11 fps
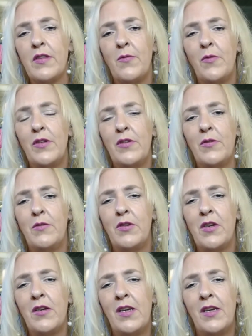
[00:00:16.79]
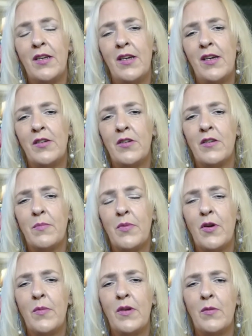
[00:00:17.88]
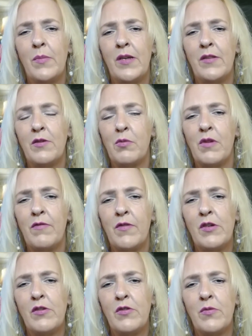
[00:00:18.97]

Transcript: that went to Johnny and AH's apartment on May the 21st,